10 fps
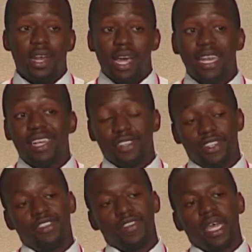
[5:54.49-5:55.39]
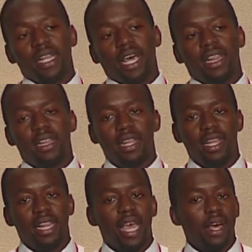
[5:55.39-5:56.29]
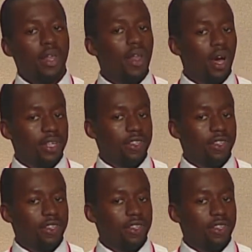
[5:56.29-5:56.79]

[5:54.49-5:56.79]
in essence, saying that they are not